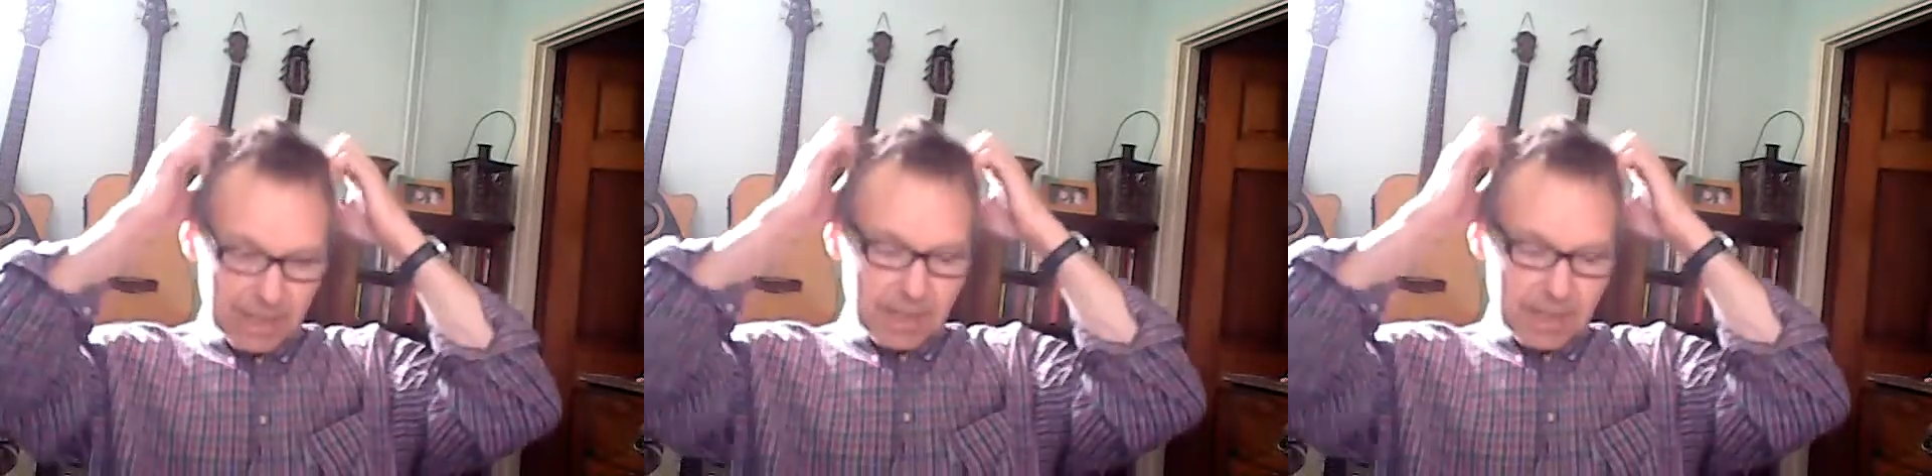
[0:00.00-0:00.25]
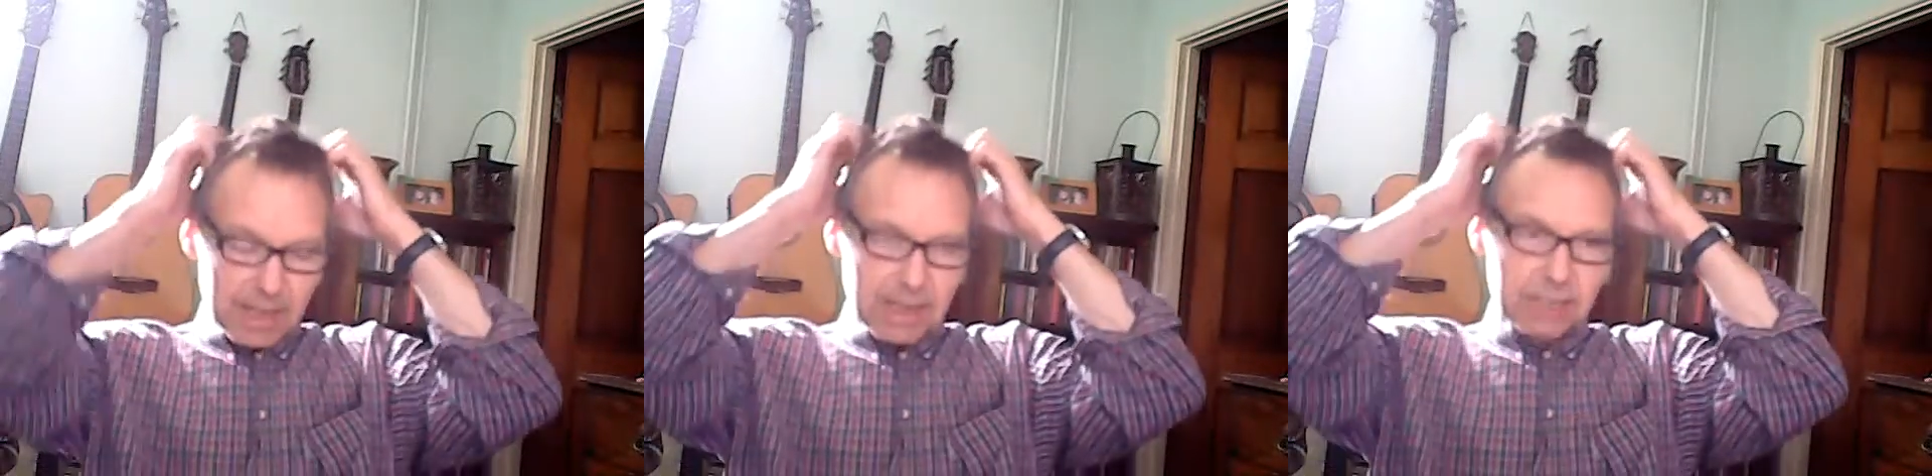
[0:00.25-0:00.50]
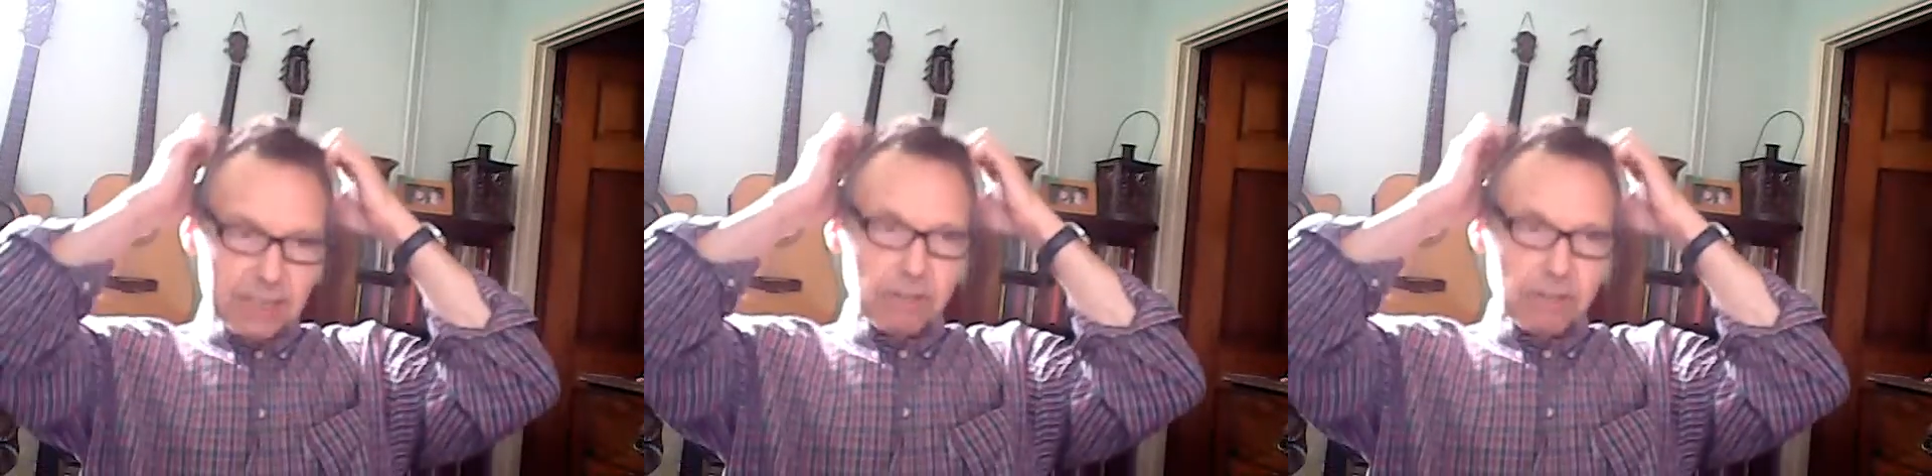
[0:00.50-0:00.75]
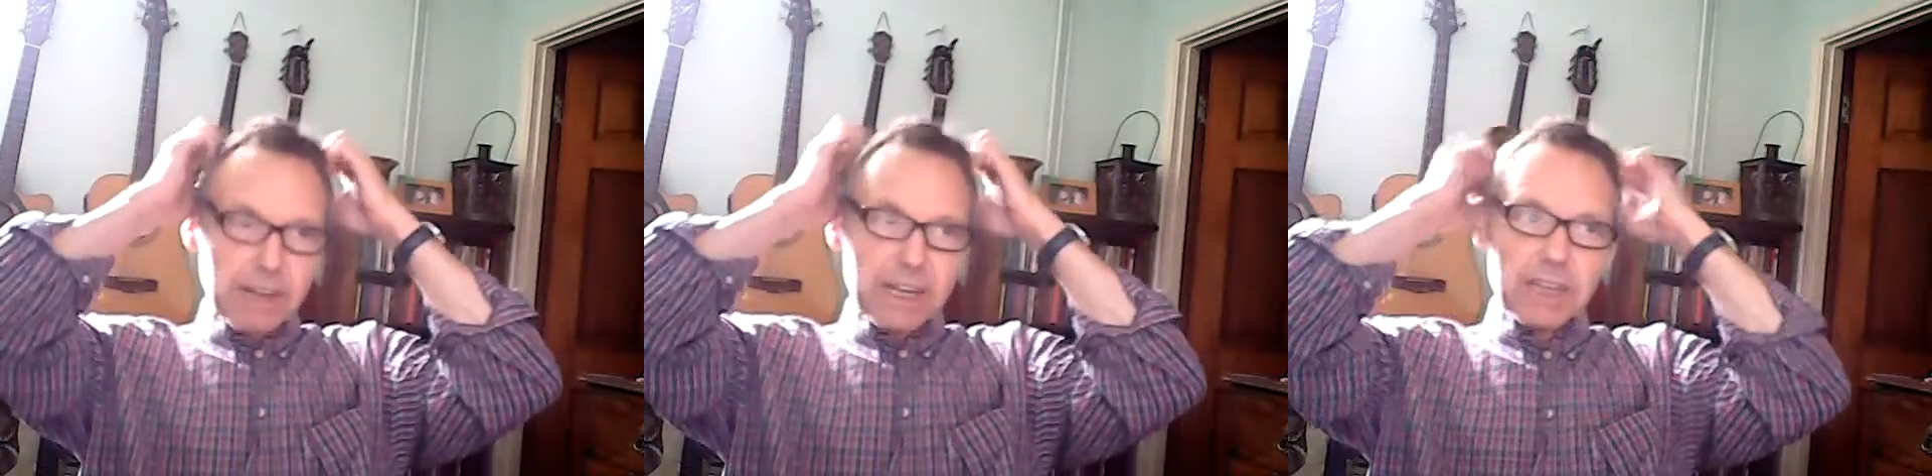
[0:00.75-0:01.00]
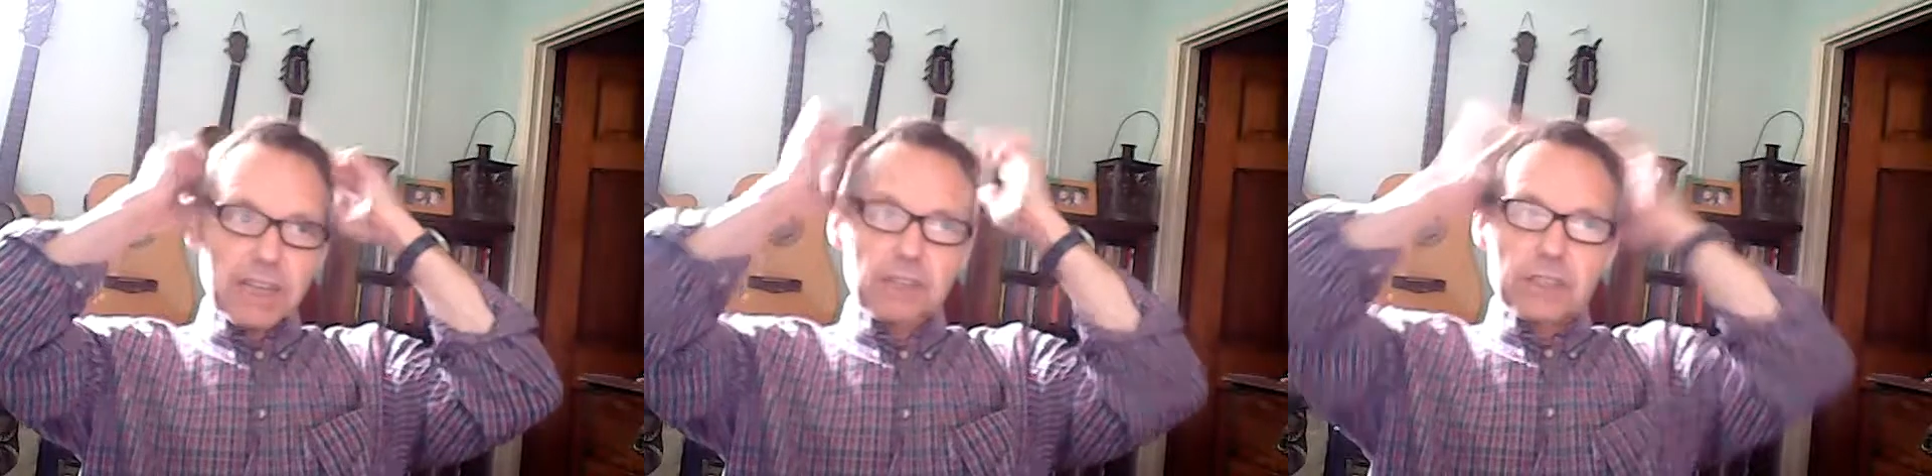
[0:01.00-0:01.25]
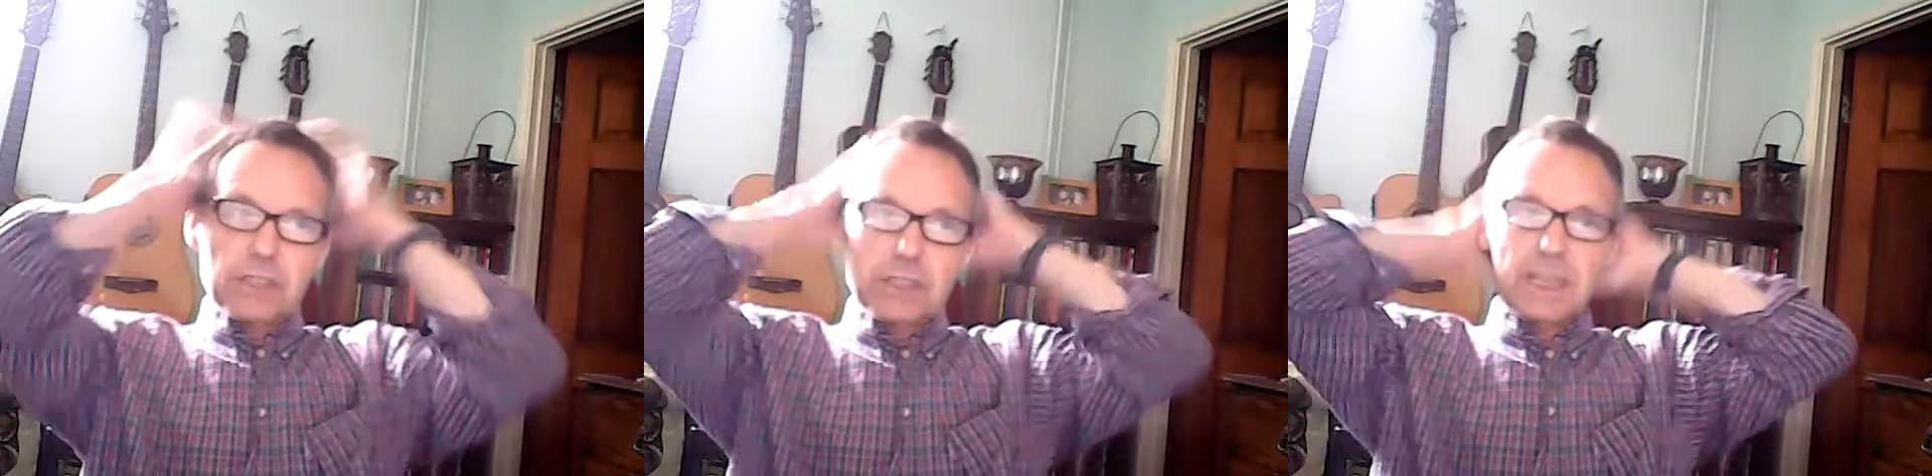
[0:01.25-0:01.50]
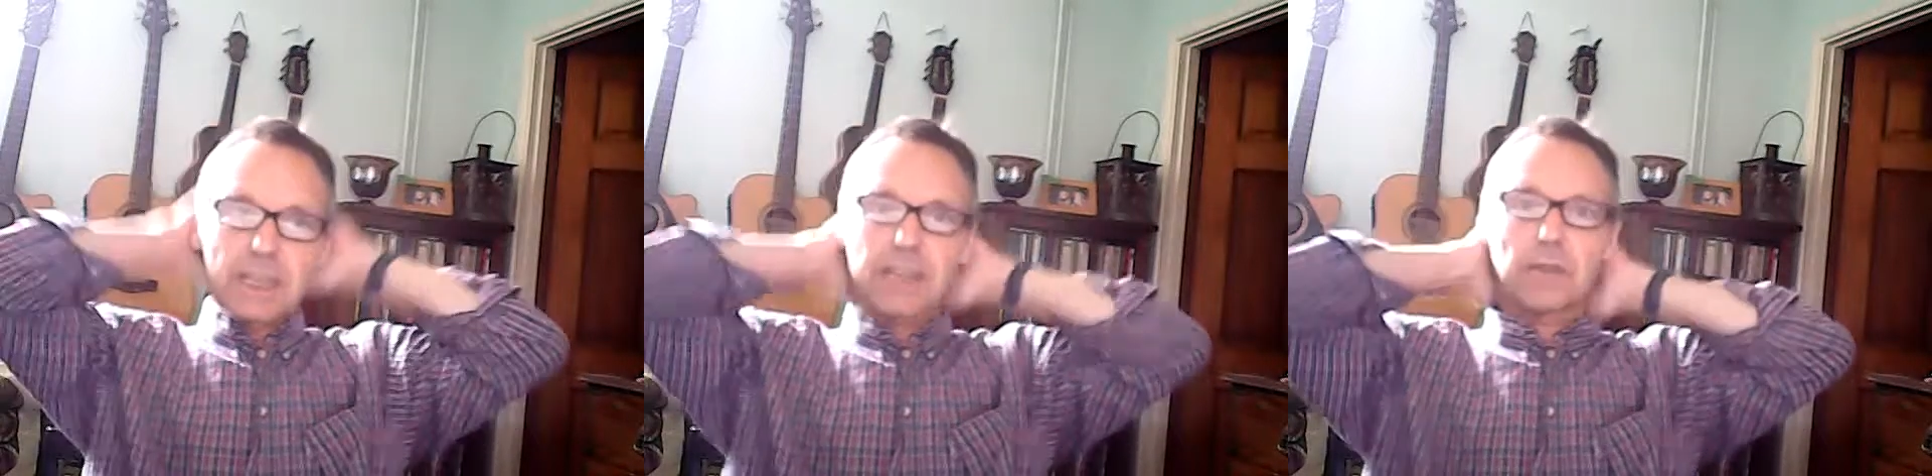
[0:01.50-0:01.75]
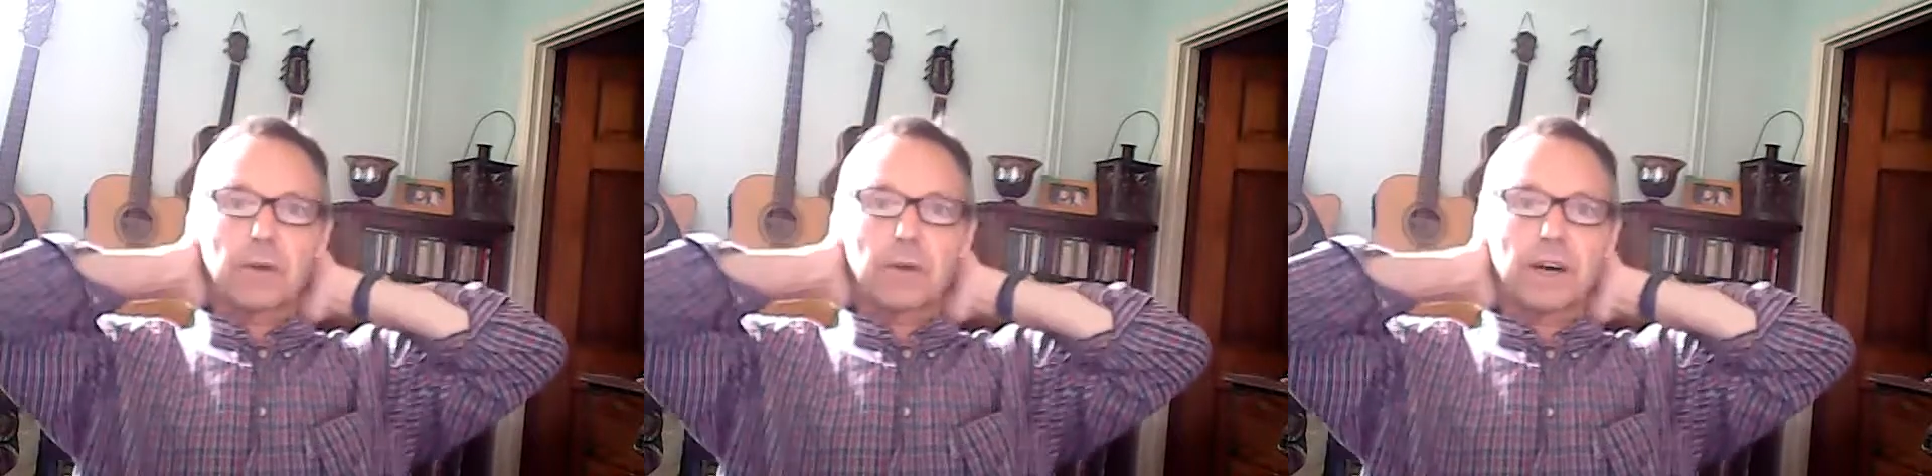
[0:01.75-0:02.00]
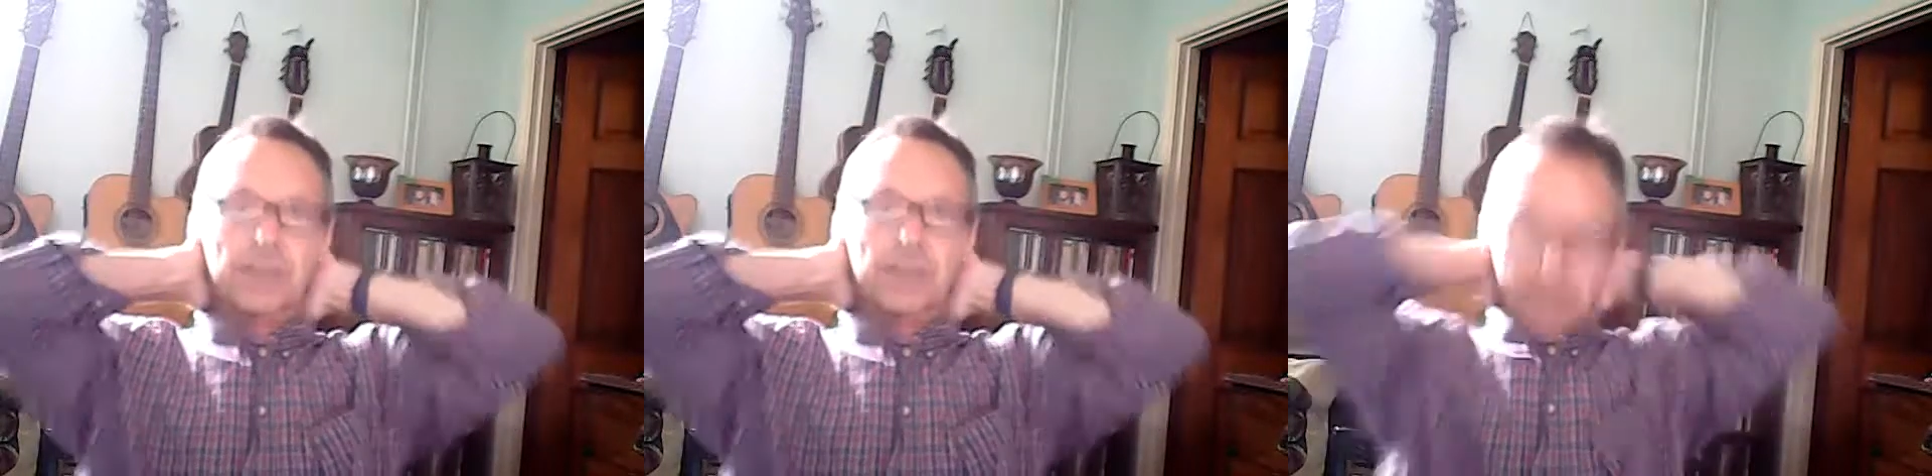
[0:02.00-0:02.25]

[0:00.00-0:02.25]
He's great. He uses the nigger word.